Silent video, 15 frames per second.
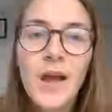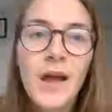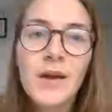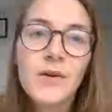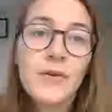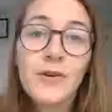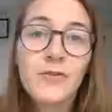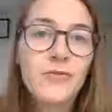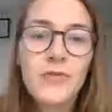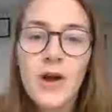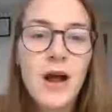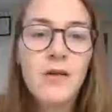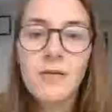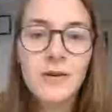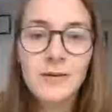don't know for
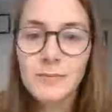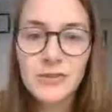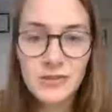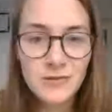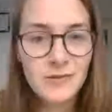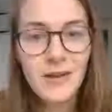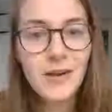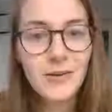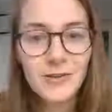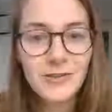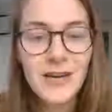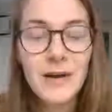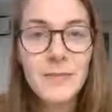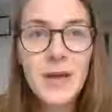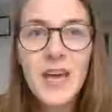how long, but a long
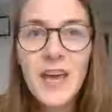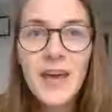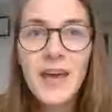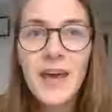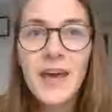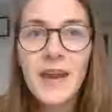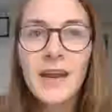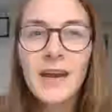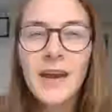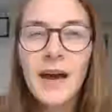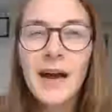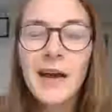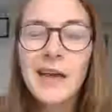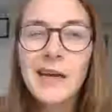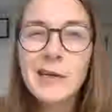time. And
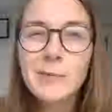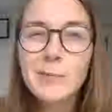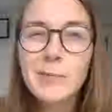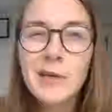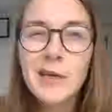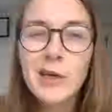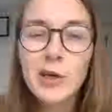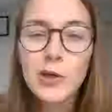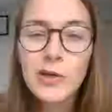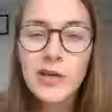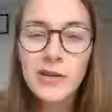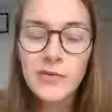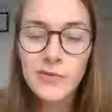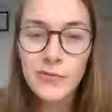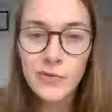I had been
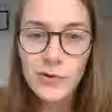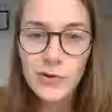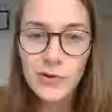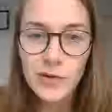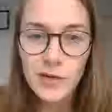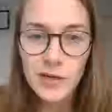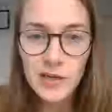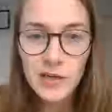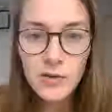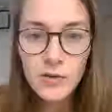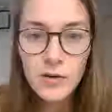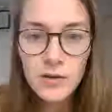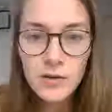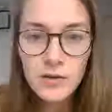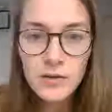looking for a new
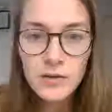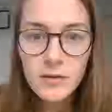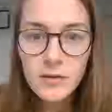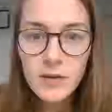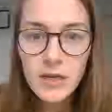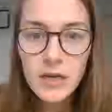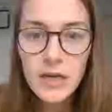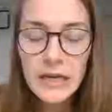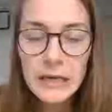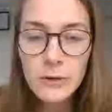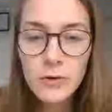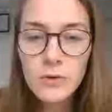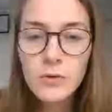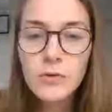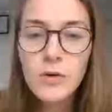
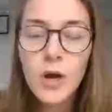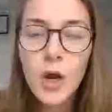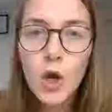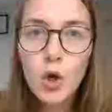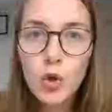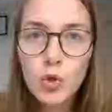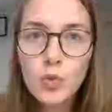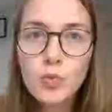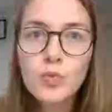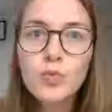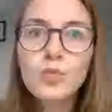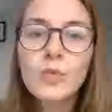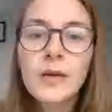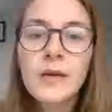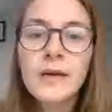
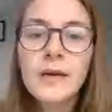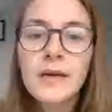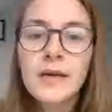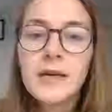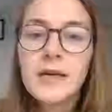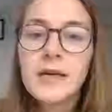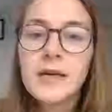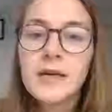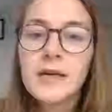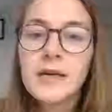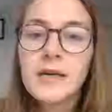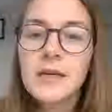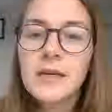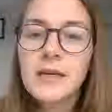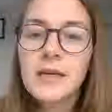loom
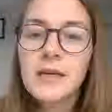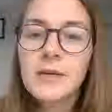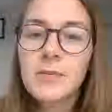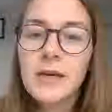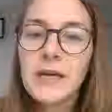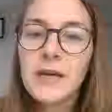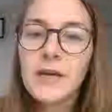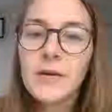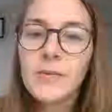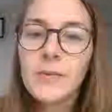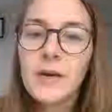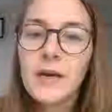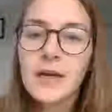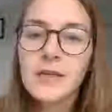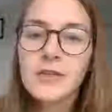in the beginning
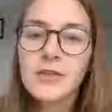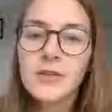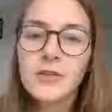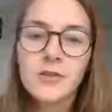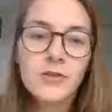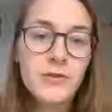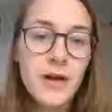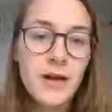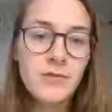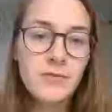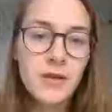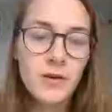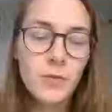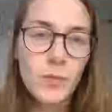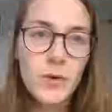when I started to have
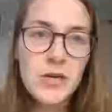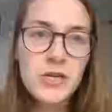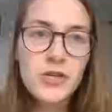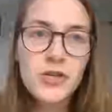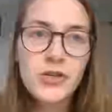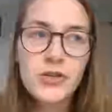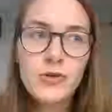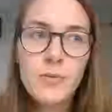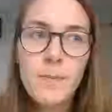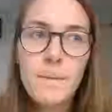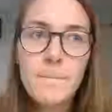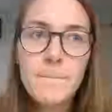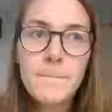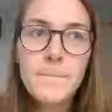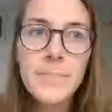that wish,
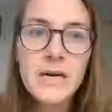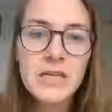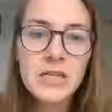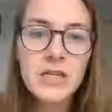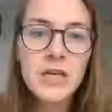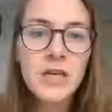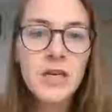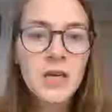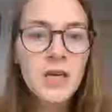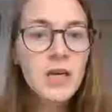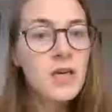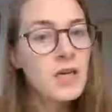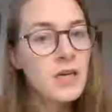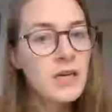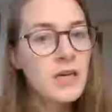but
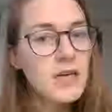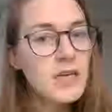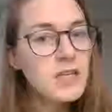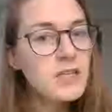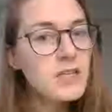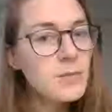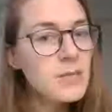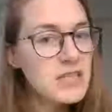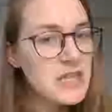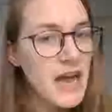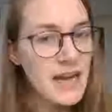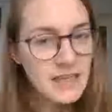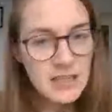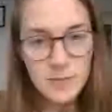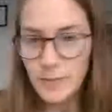it's a bit
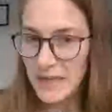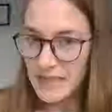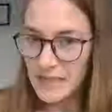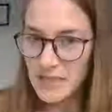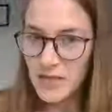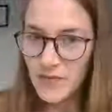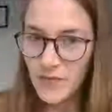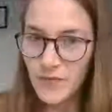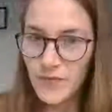expensive,